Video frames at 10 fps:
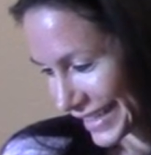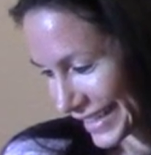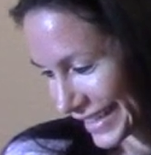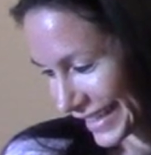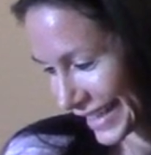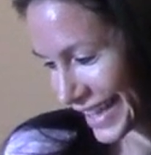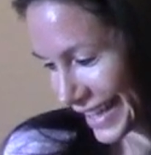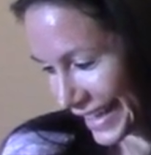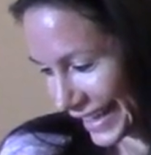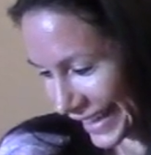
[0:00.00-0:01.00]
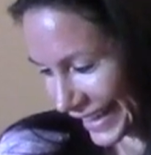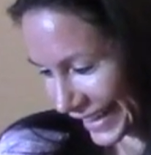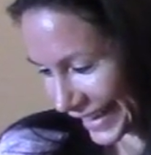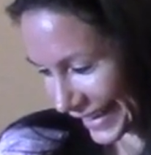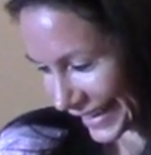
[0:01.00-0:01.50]

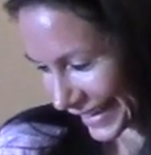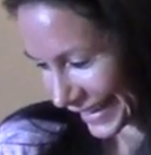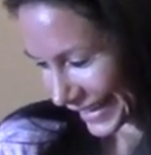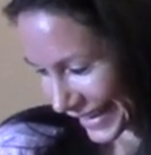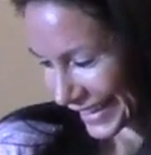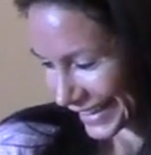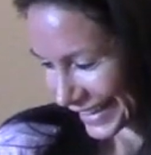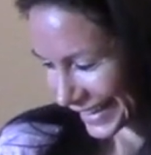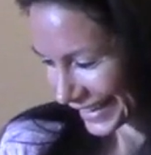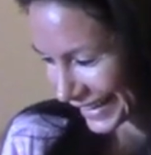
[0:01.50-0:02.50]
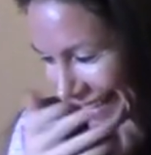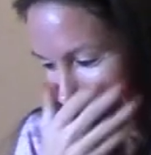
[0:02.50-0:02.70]
No words are spoken by the person on screen.